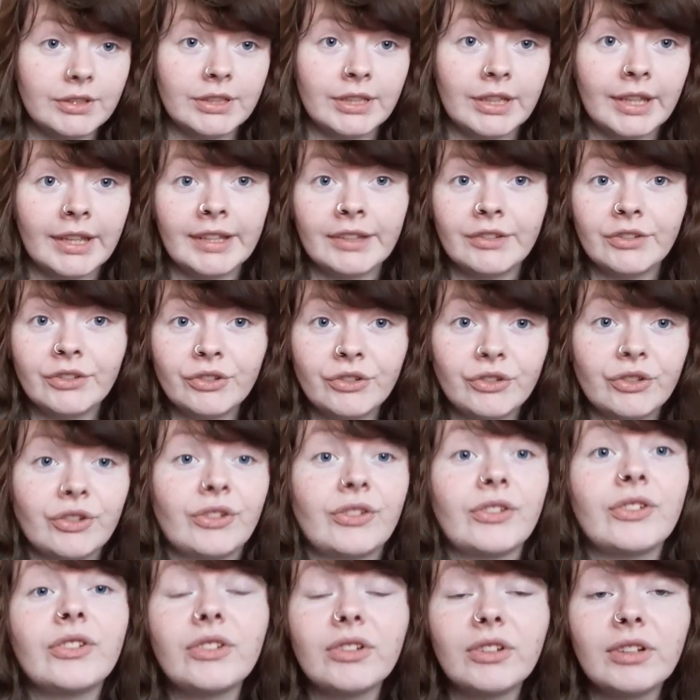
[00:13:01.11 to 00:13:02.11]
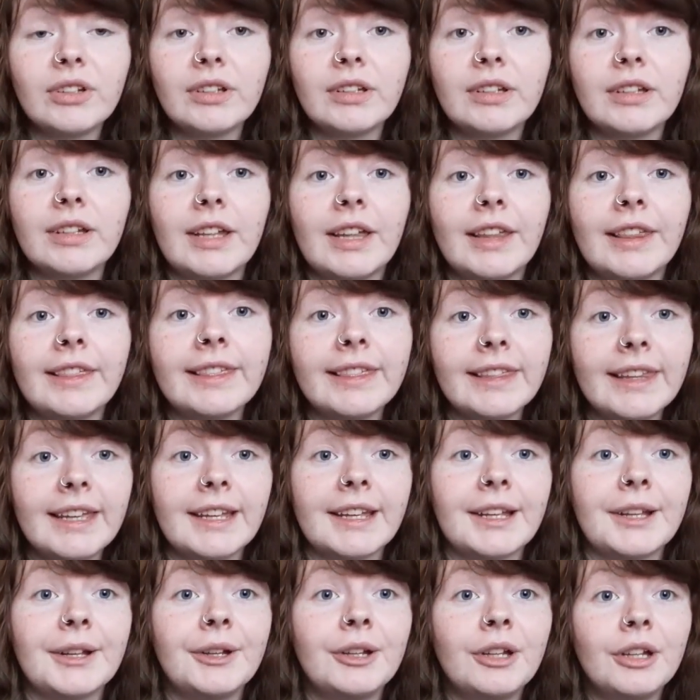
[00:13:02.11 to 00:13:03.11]
It's just a
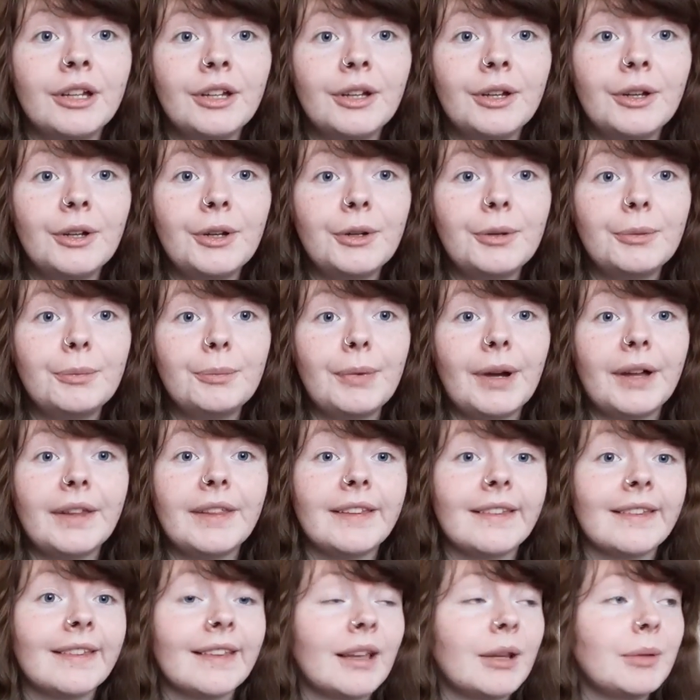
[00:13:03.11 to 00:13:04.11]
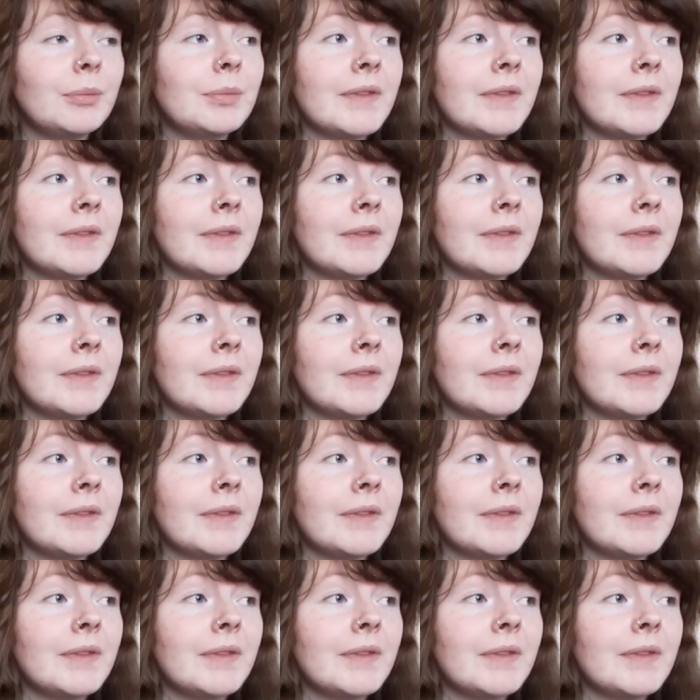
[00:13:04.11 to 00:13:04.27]
thing. But at the same